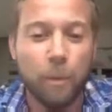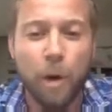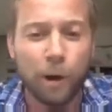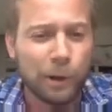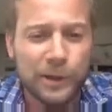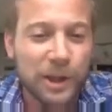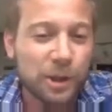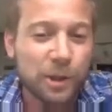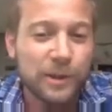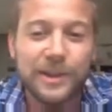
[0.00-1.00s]
I'm going to do
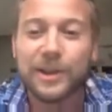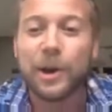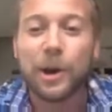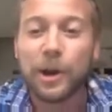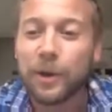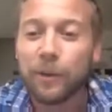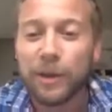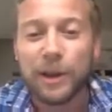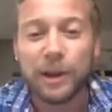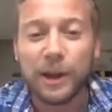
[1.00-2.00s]
first is
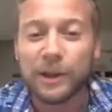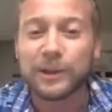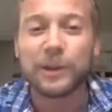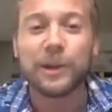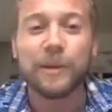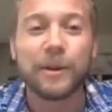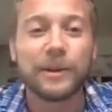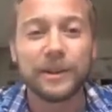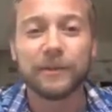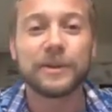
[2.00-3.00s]
I'm going to
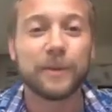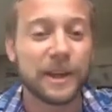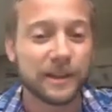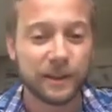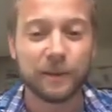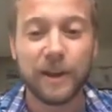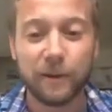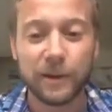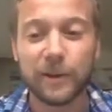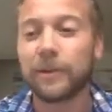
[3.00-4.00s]
basically do that
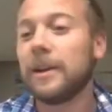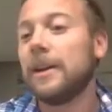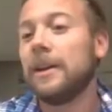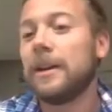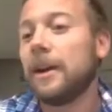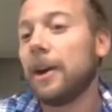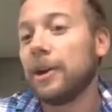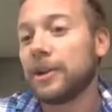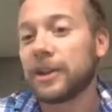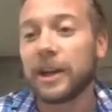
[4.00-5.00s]
that classic
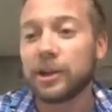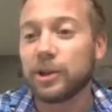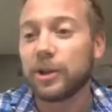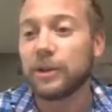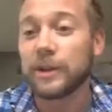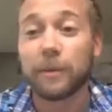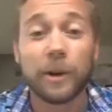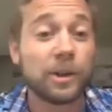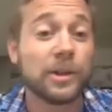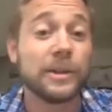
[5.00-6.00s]
example where we have like
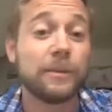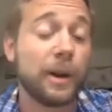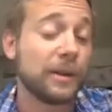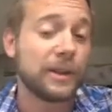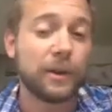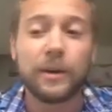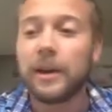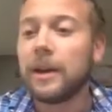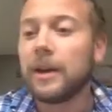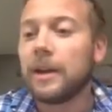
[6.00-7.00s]
a
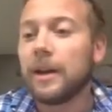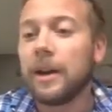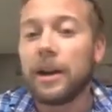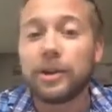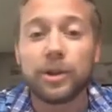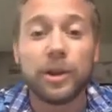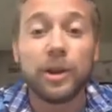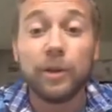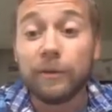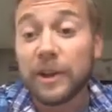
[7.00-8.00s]
run route or a
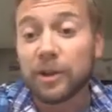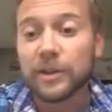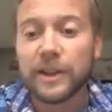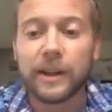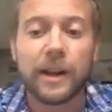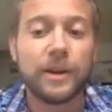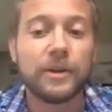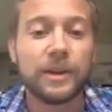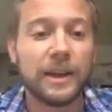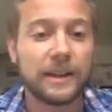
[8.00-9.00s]
race route, and we want to
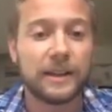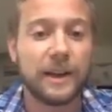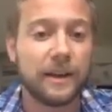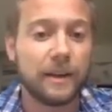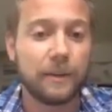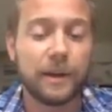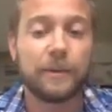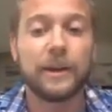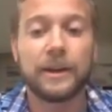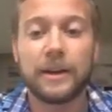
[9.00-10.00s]
figure out how many
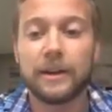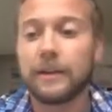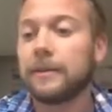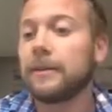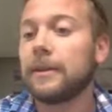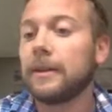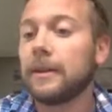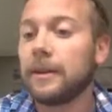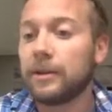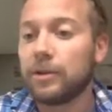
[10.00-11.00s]
water stations
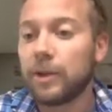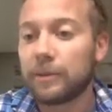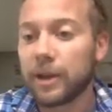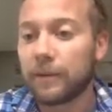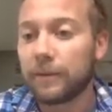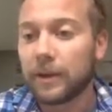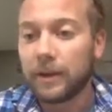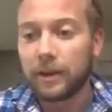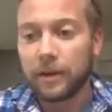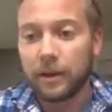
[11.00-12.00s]
are within like
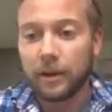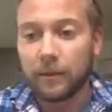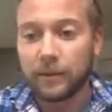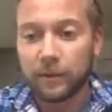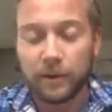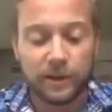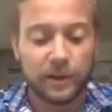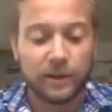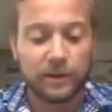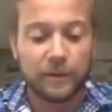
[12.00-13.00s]
a certain amount of
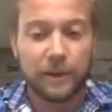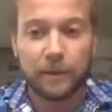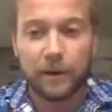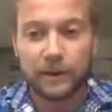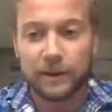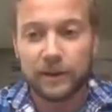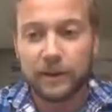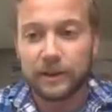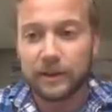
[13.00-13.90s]
space of that race route,